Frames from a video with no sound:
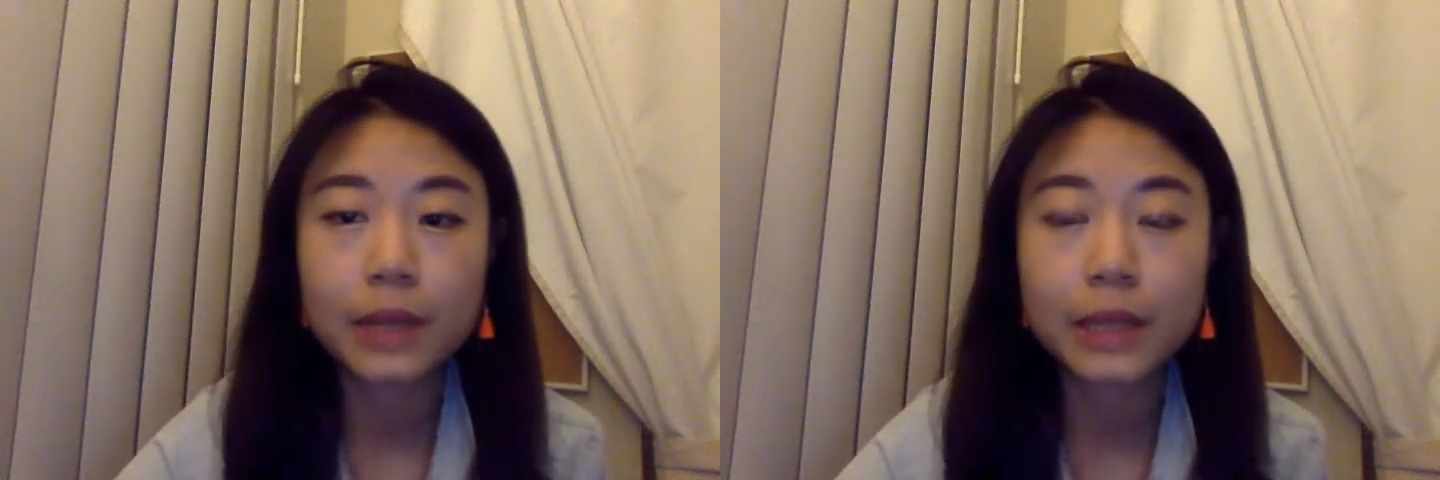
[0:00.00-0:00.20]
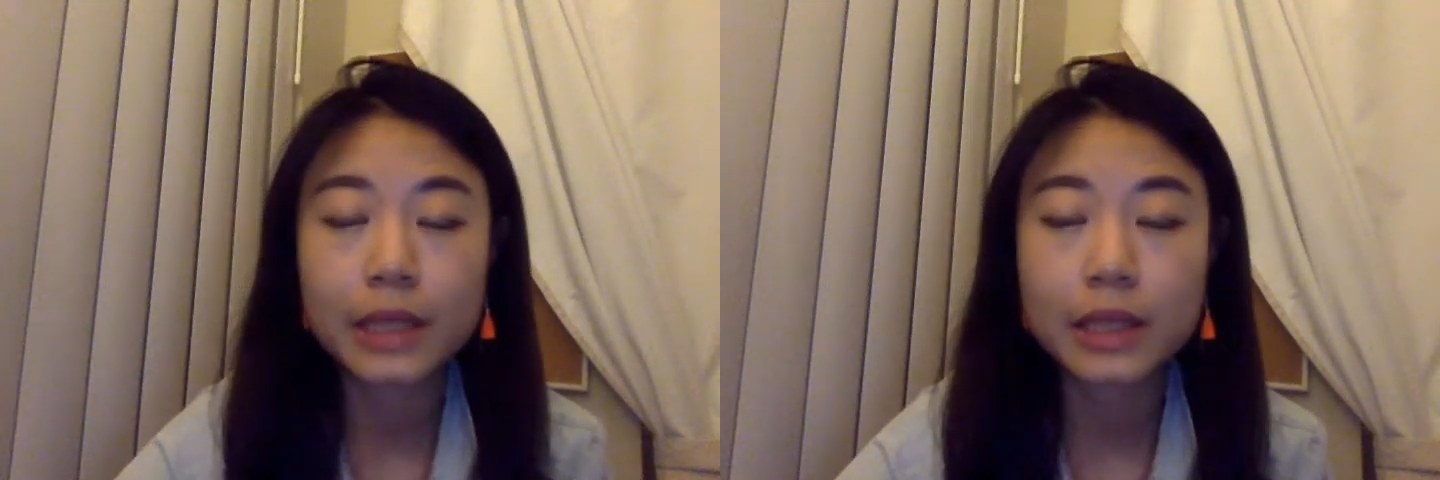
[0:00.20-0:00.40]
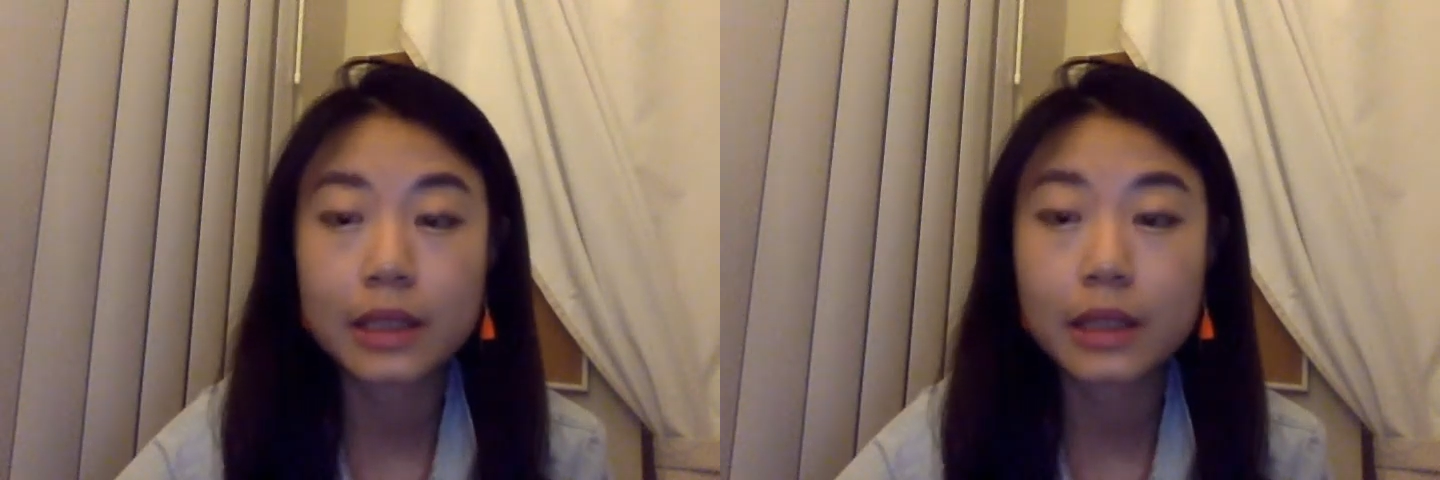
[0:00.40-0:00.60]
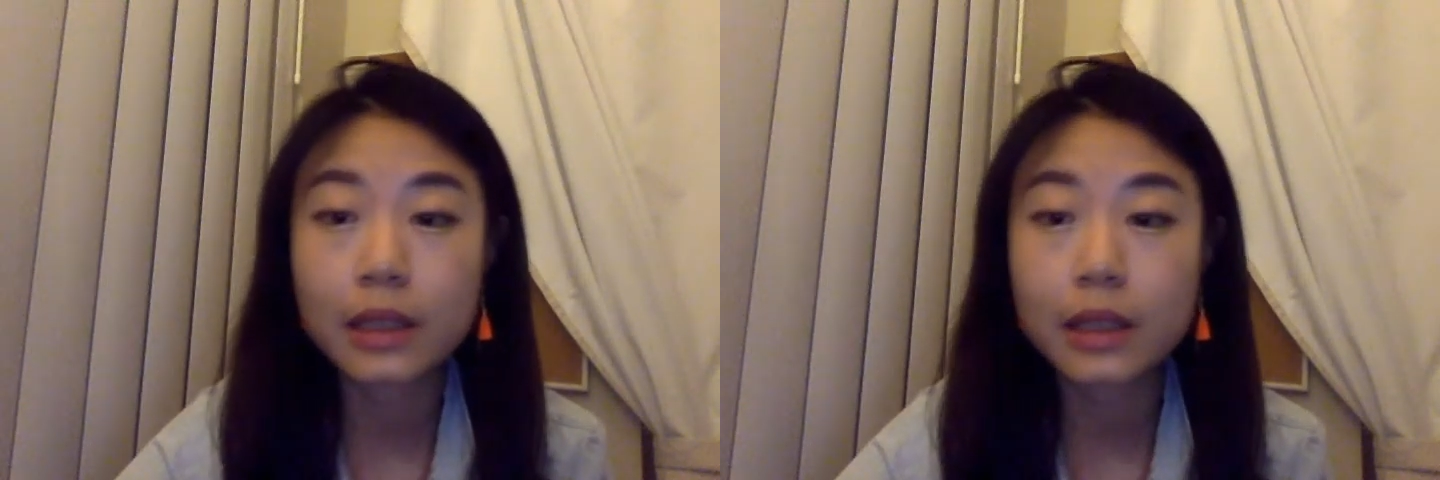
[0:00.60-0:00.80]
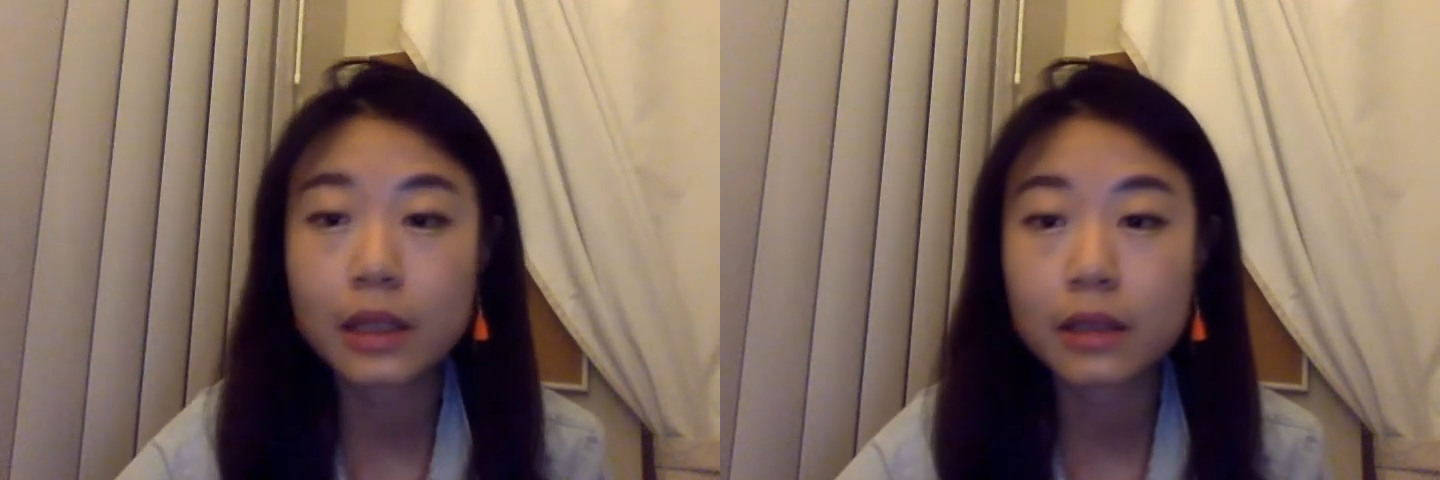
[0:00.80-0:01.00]
mentions
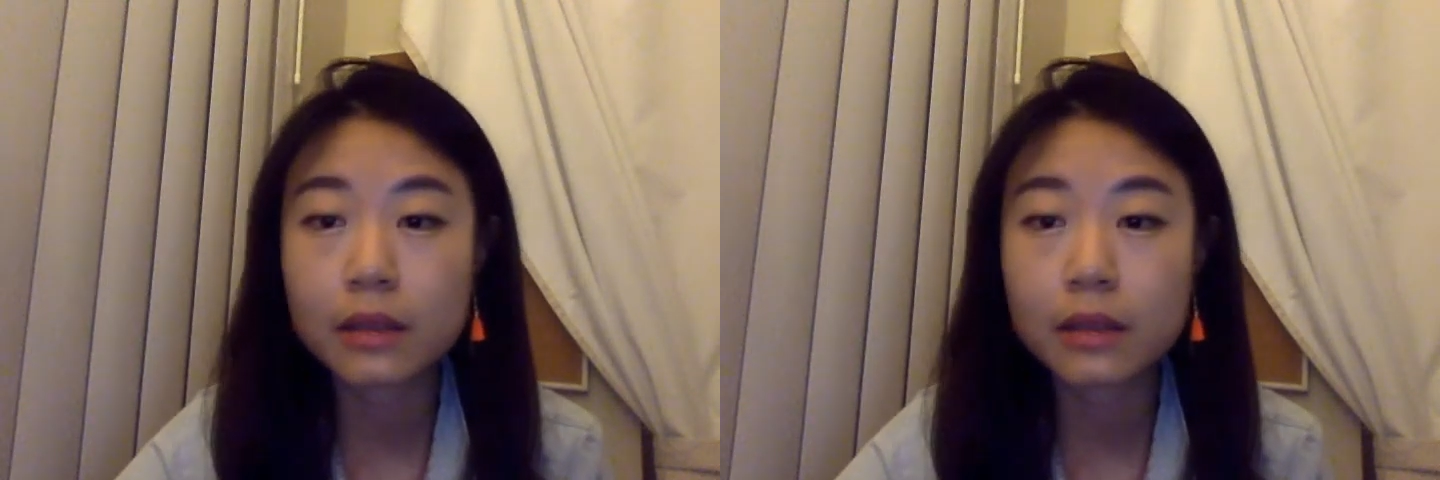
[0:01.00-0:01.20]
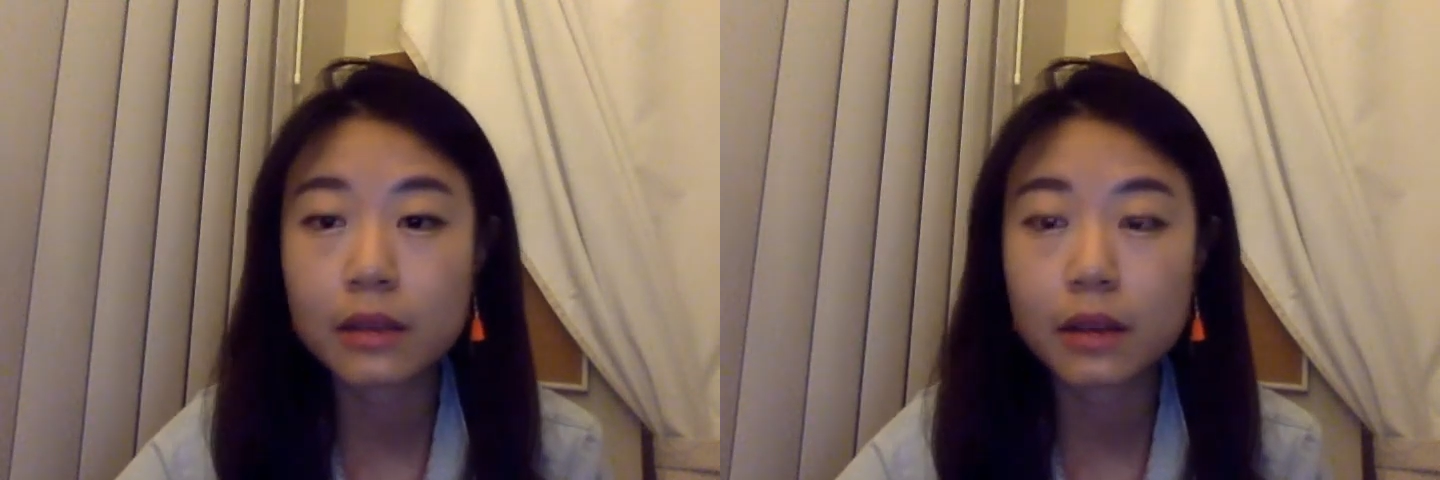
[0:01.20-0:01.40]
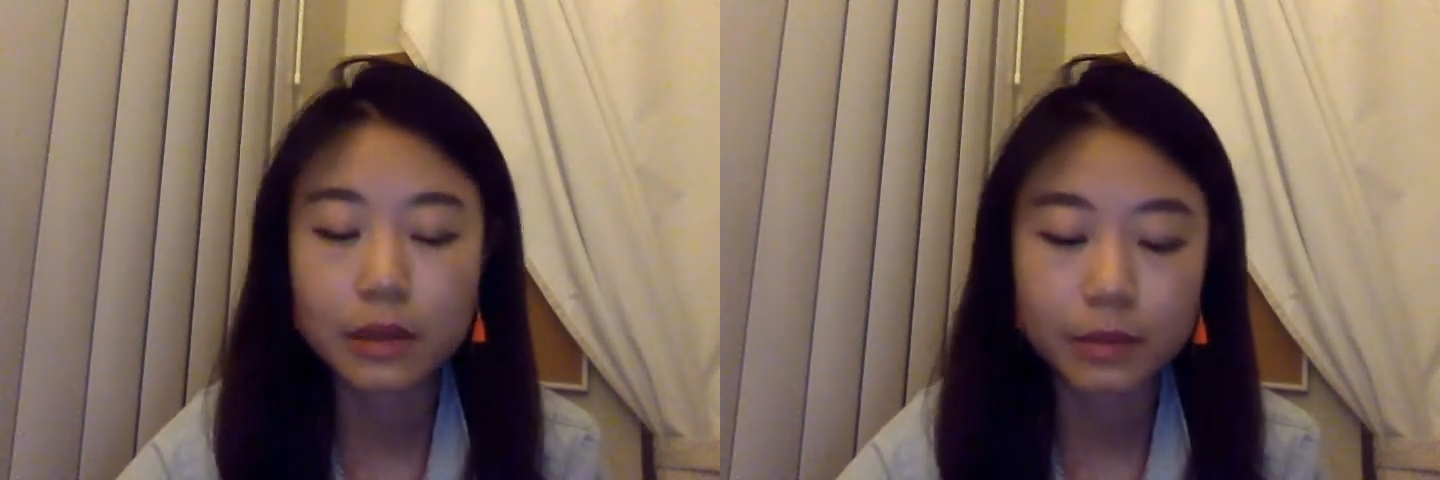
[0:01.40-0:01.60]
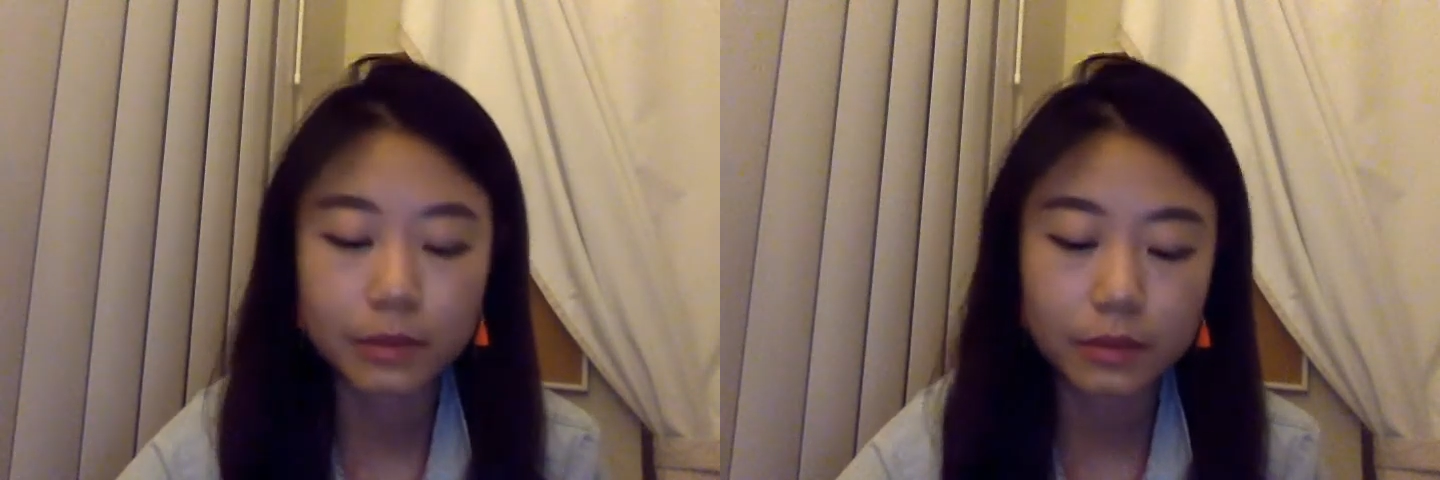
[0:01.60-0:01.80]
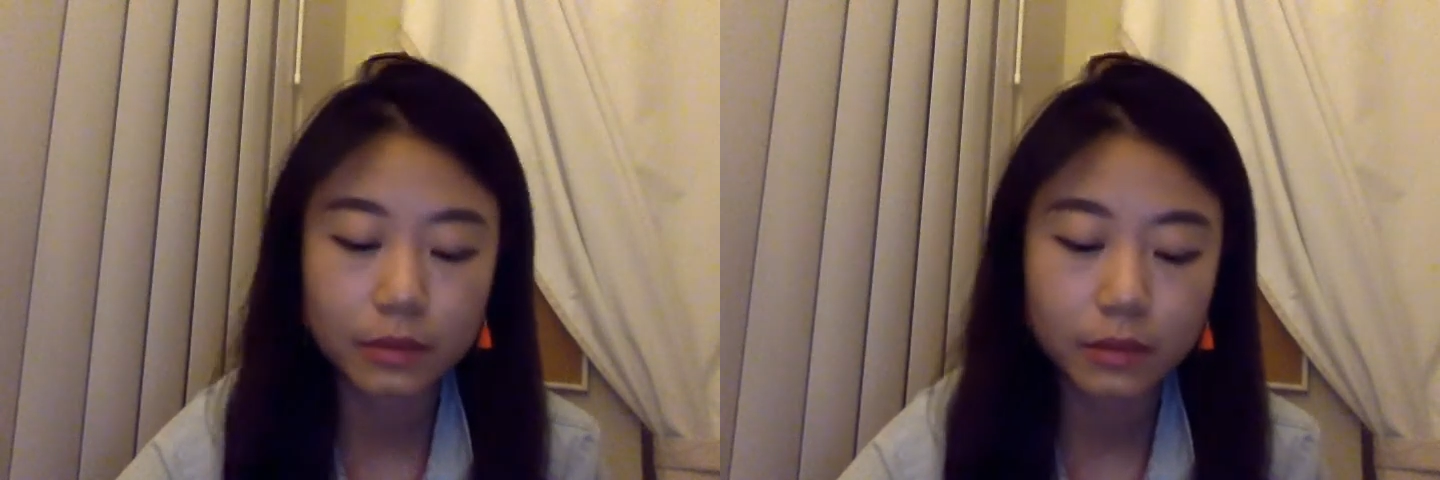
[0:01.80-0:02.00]
Ethan Kanan,